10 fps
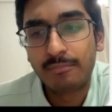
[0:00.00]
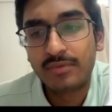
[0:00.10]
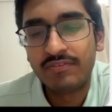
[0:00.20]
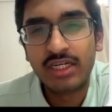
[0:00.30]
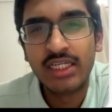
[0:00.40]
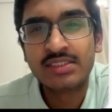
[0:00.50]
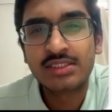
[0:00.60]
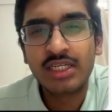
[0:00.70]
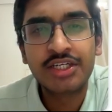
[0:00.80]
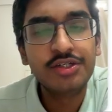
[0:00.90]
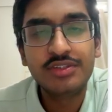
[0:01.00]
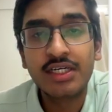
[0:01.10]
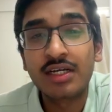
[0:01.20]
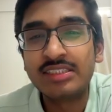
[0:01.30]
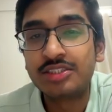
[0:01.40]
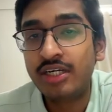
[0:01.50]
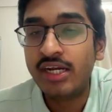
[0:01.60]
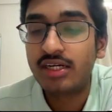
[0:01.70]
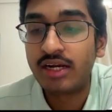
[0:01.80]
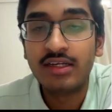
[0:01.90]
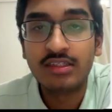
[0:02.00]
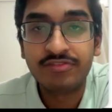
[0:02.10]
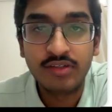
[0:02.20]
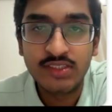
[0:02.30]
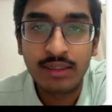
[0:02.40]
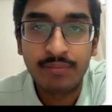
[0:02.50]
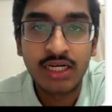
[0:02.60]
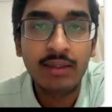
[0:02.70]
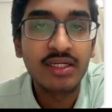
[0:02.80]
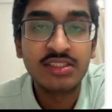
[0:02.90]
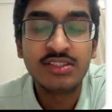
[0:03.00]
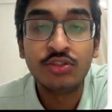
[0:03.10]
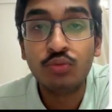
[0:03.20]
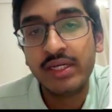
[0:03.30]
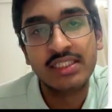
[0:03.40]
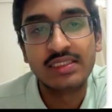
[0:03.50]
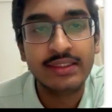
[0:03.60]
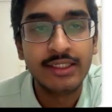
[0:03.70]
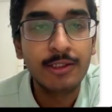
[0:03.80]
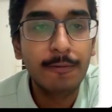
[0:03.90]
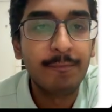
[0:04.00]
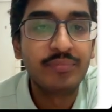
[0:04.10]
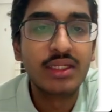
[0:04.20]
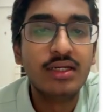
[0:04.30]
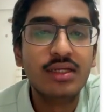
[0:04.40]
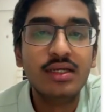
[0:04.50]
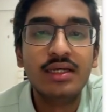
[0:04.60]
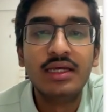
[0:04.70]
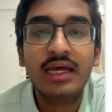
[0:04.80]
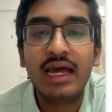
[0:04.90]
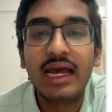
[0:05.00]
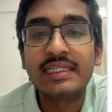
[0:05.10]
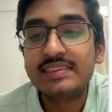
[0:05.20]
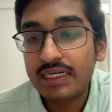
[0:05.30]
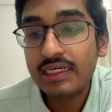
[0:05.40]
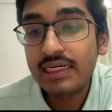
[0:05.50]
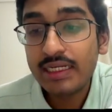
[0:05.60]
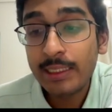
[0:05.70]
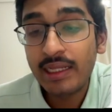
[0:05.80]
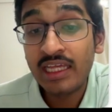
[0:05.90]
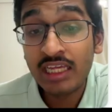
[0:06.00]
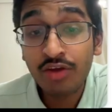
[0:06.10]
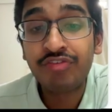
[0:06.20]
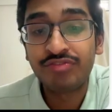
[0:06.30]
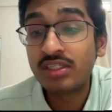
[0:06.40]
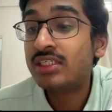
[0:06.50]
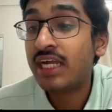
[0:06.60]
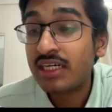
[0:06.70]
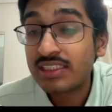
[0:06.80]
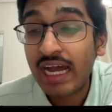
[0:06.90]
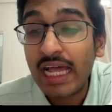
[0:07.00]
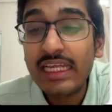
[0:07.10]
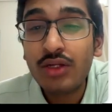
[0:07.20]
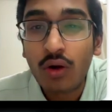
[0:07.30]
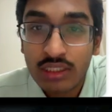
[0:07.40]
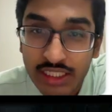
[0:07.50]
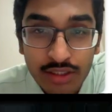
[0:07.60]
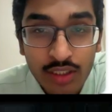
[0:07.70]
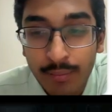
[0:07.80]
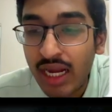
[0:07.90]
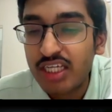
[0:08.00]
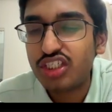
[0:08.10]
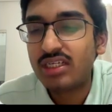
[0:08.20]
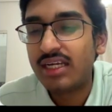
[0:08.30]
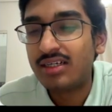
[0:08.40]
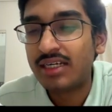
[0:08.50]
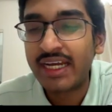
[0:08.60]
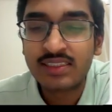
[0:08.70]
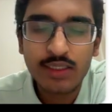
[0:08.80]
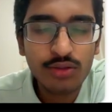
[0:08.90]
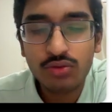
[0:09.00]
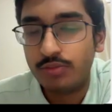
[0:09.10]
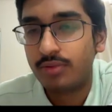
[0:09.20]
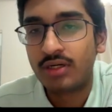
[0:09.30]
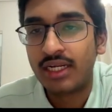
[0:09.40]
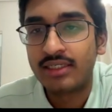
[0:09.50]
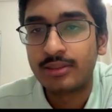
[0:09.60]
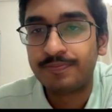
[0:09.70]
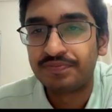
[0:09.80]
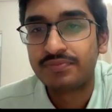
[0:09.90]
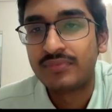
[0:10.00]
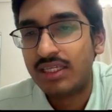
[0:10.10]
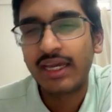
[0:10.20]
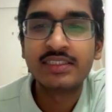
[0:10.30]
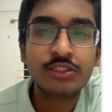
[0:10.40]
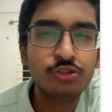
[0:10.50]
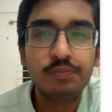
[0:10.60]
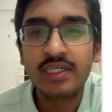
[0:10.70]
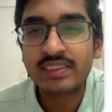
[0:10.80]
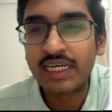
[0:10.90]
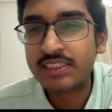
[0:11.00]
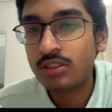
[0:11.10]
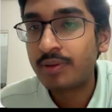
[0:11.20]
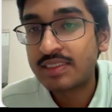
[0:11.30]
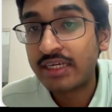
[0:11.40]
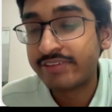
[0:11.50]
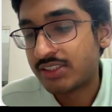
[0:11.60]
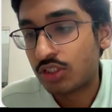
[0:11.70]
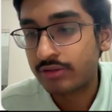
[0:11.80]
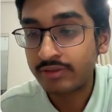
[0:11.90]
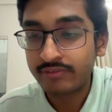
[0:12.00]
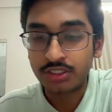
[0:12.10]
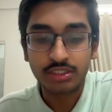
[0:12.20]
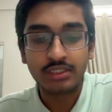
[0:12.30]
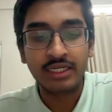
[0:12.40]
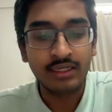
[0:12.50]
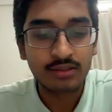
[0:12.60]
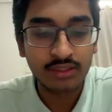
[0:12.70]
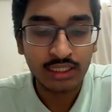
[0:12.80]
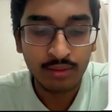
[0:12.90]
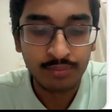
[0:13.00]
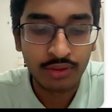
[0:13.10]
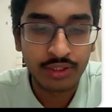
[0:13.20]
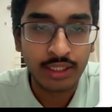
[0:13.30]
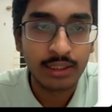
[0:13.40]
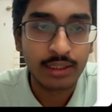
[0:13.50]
we're introducing a constraint right in the first step, right, by assuming it's linear. And secondly, if the data is highly non-linear, imagine like a x cube or like a x cube plus x to the power 7 sort of a function, like I'll plot it.